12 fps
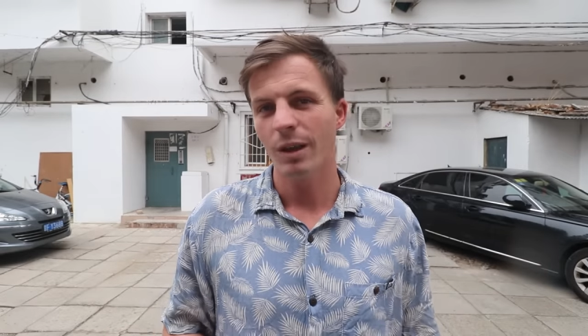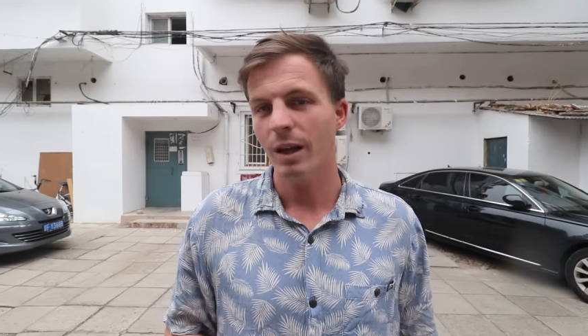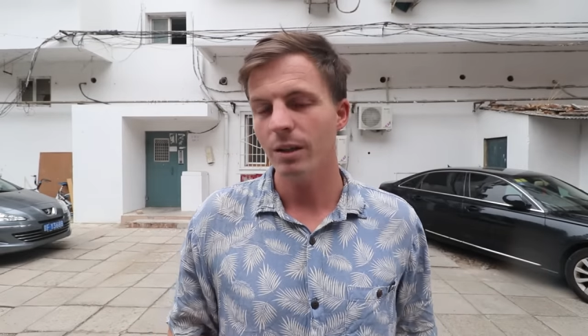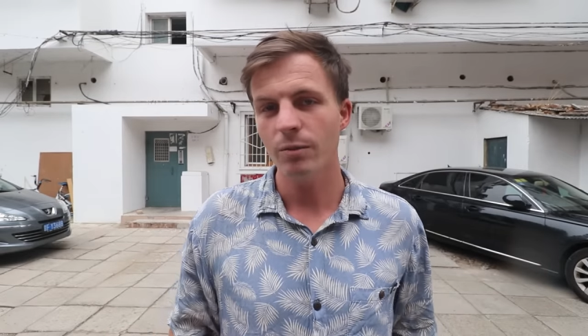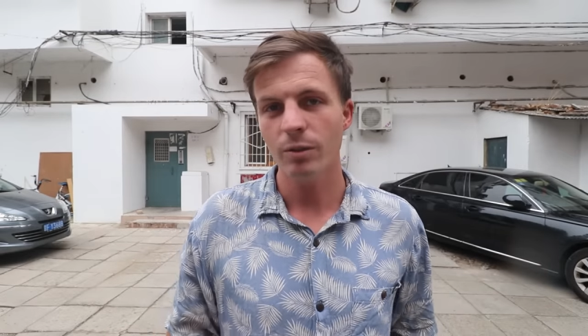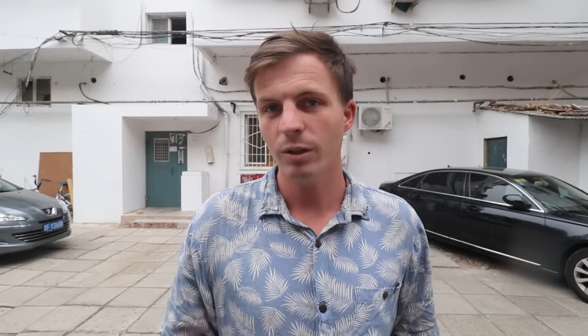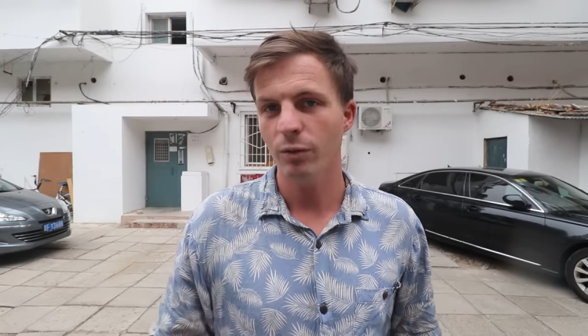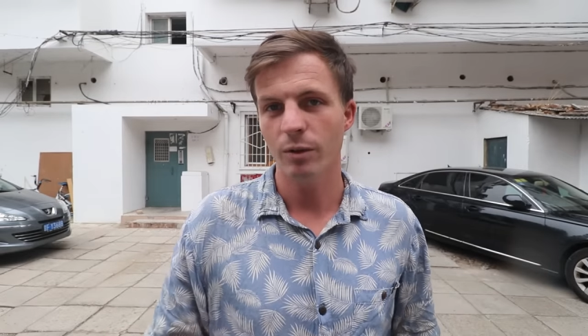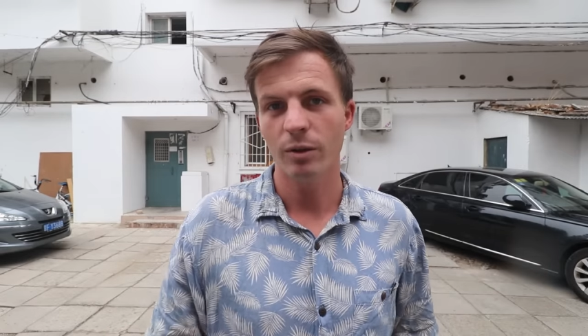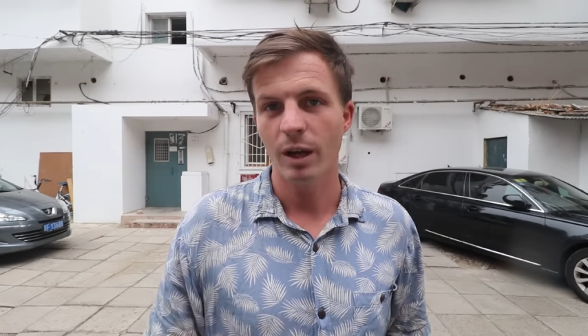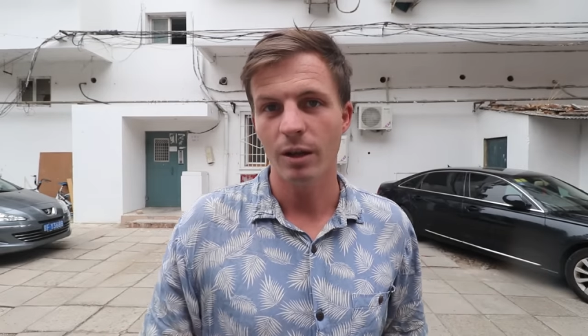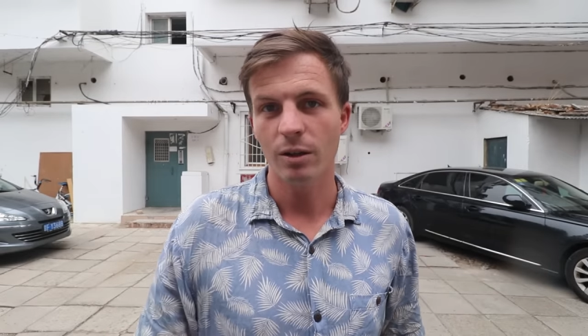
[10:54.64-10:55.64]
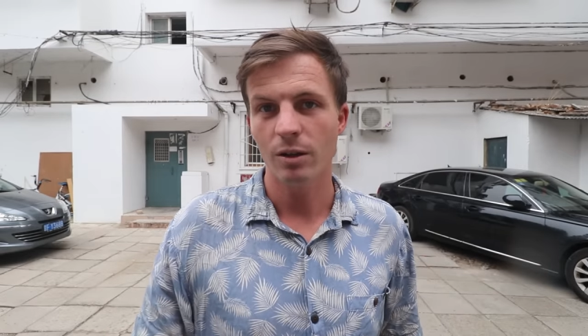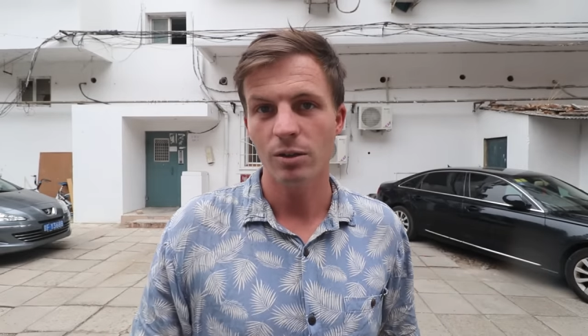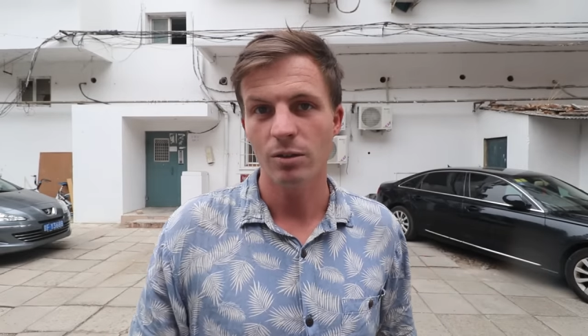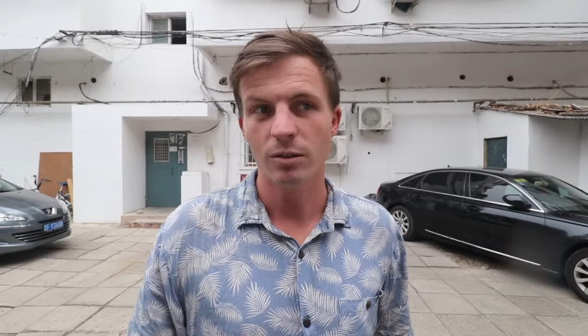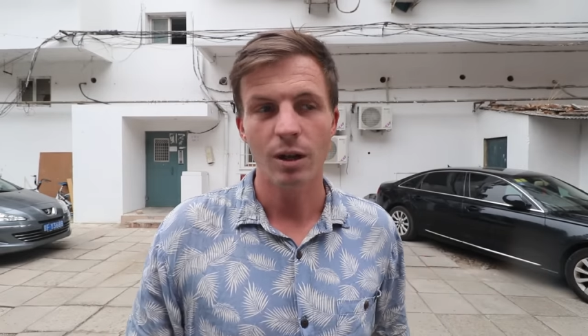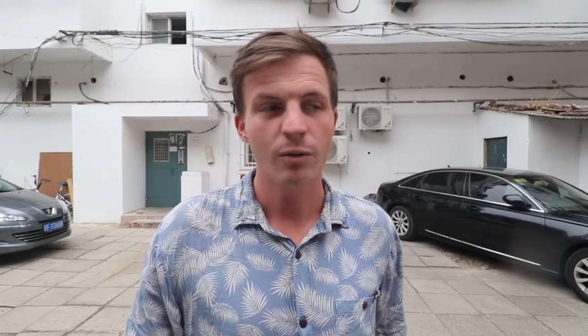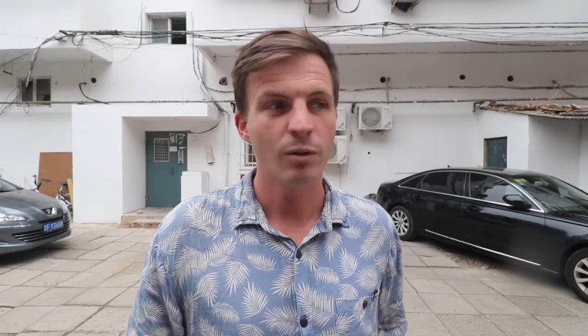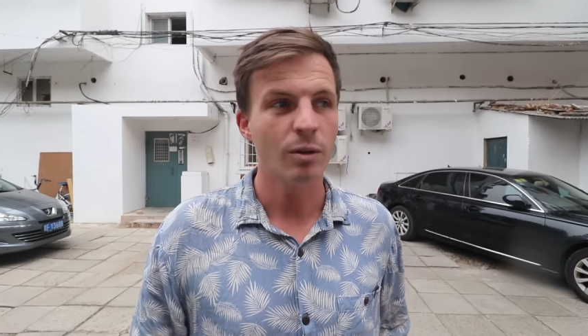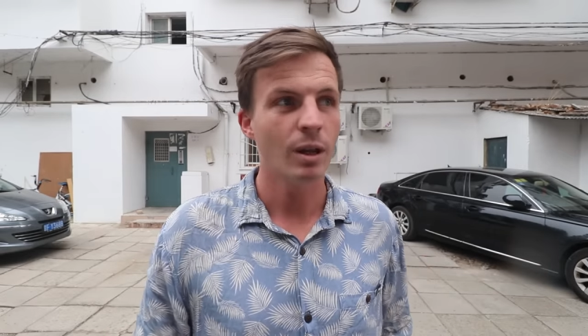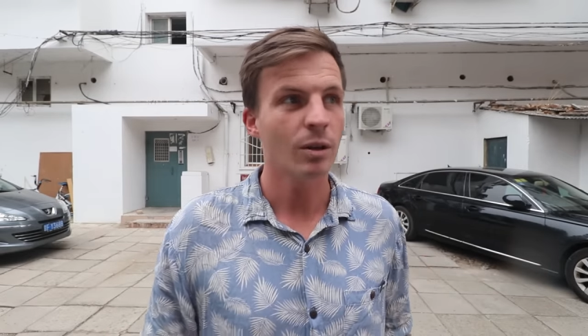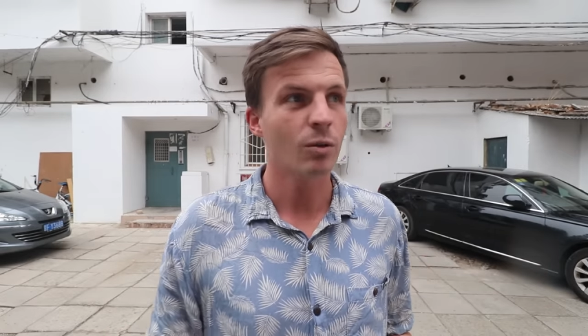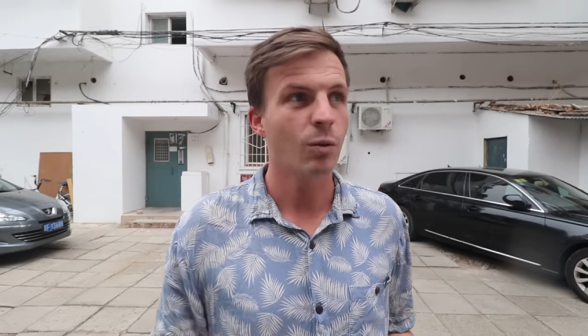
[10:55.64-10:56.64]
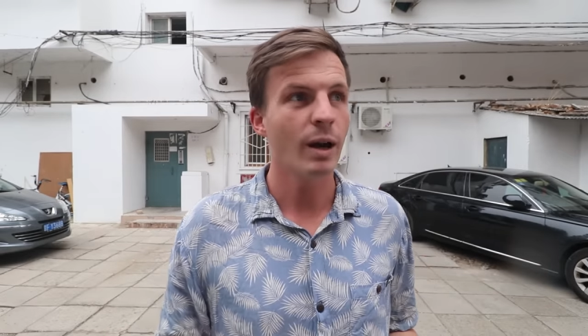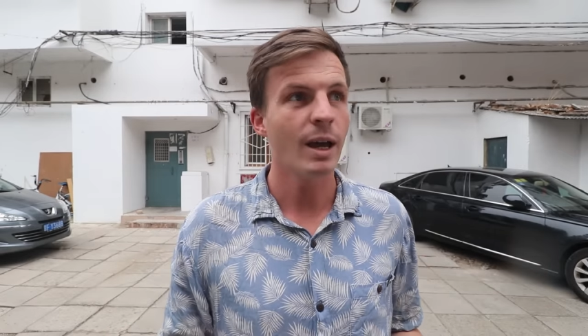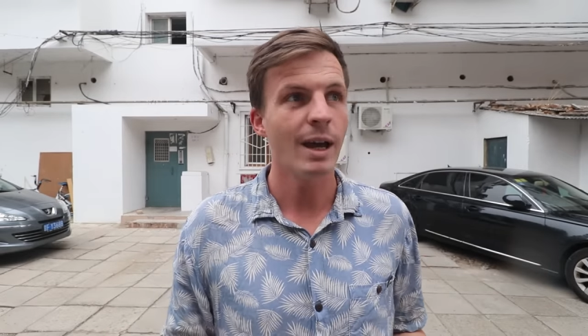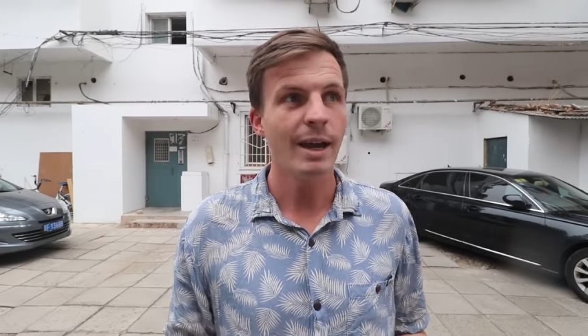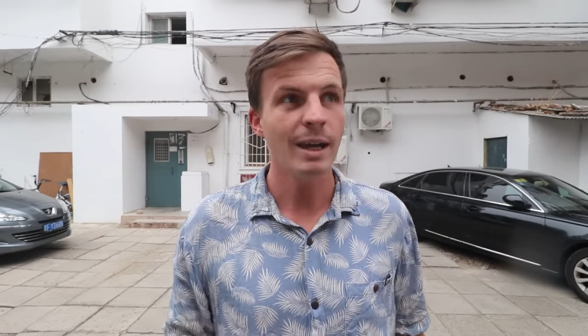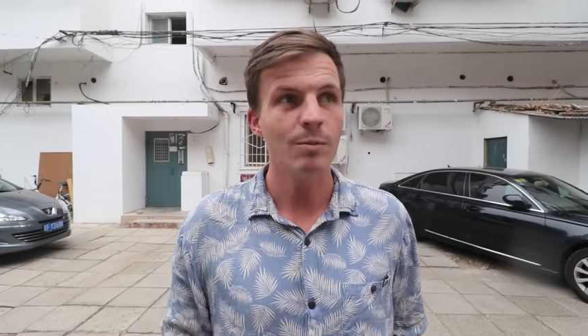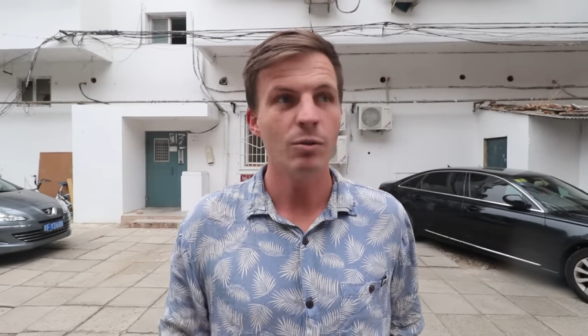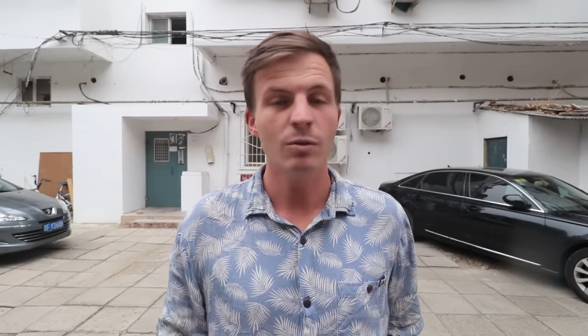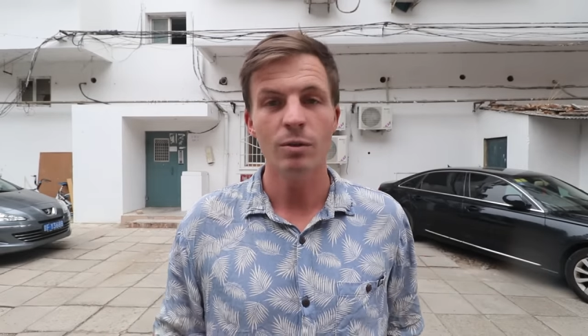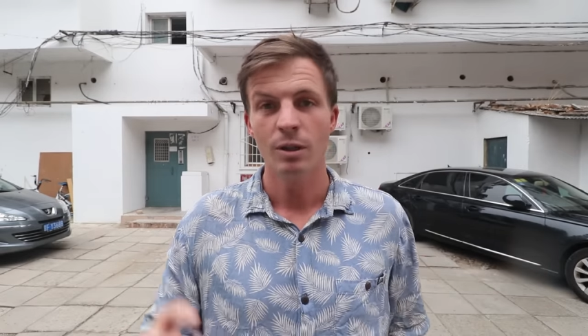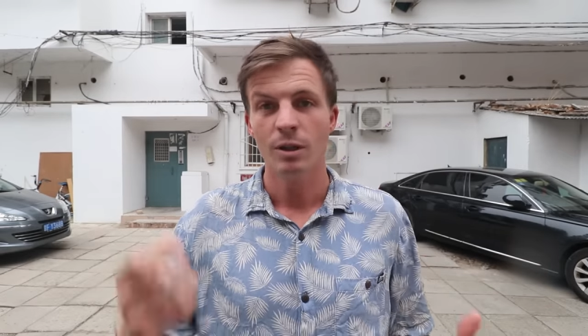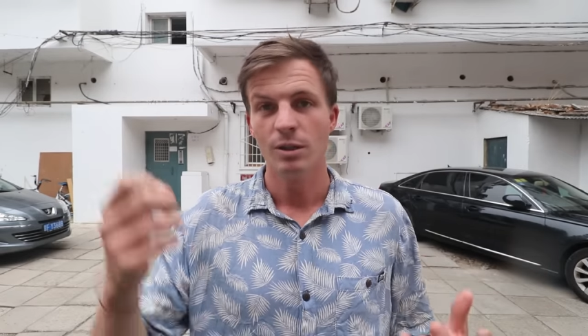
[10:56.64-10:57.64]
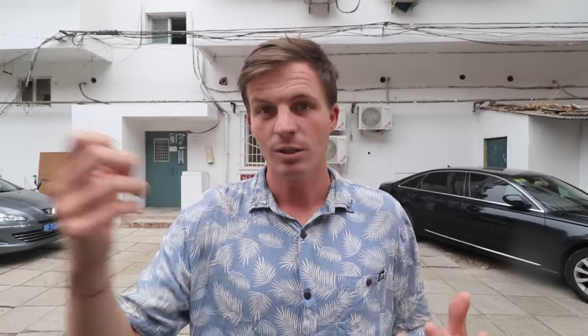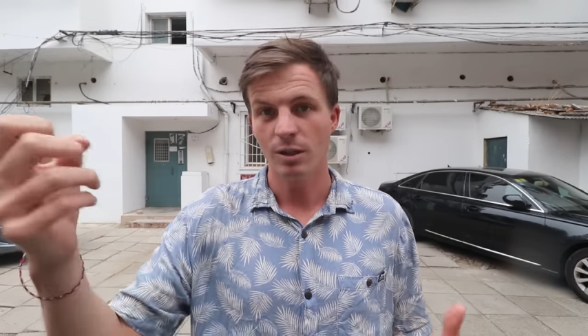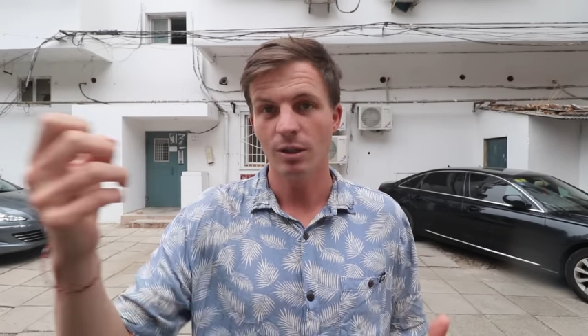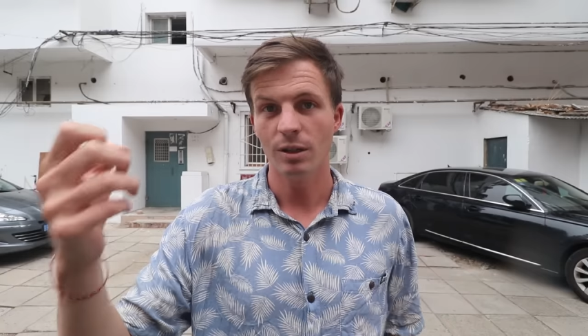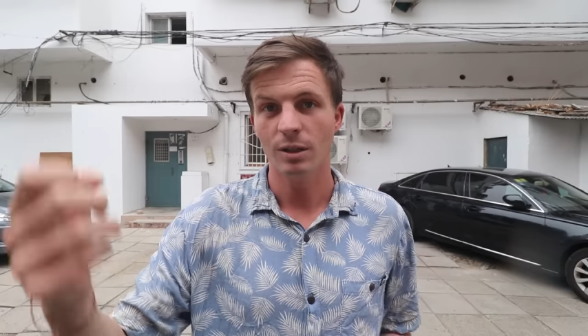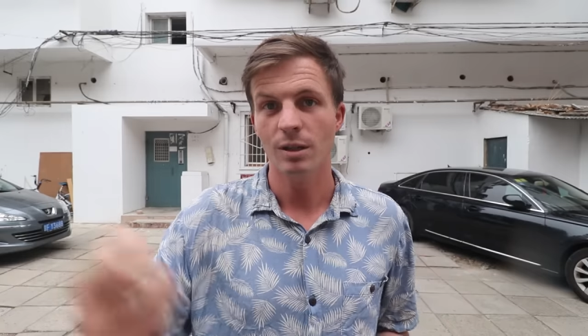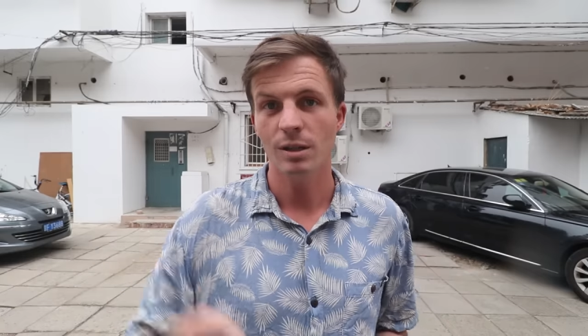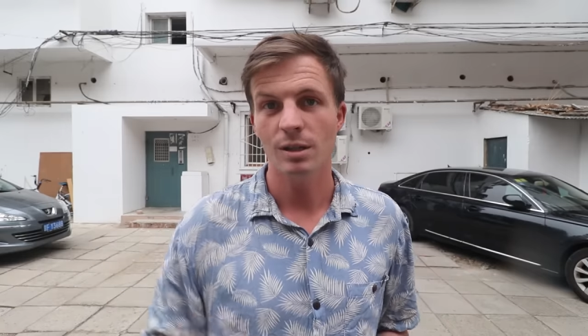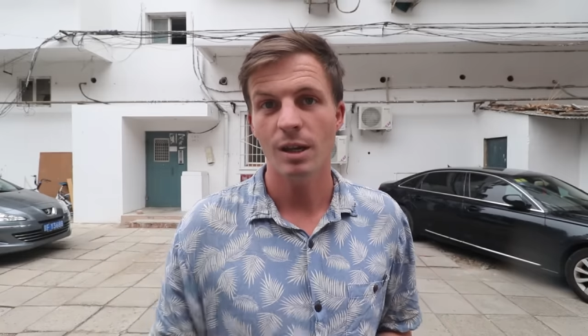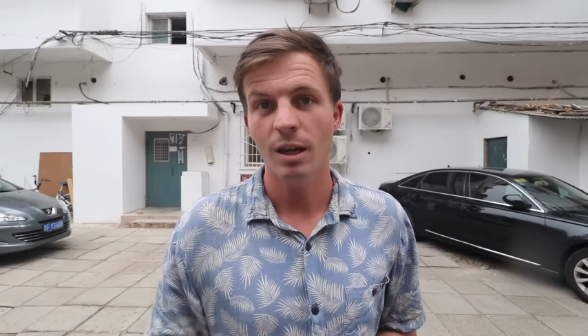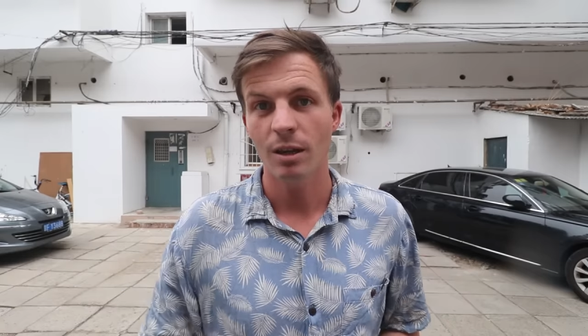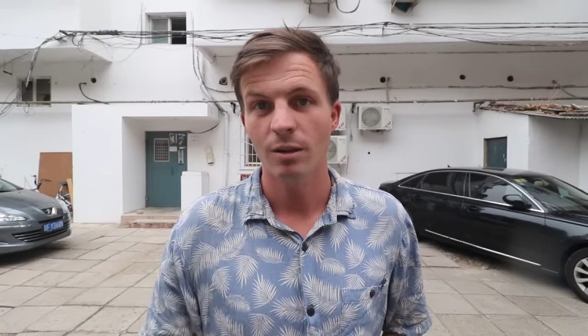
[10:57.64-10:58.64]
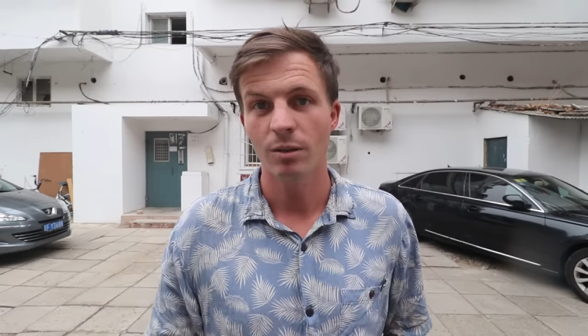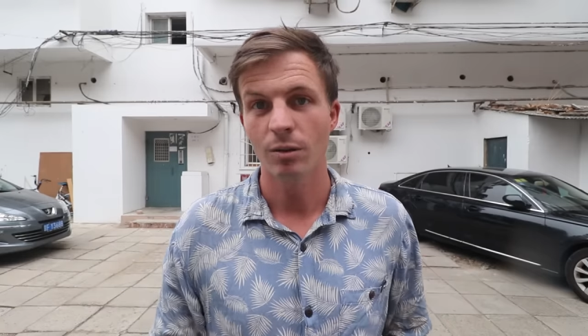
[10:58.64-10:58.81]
I didn't really feel that at all. I felt like quite able to say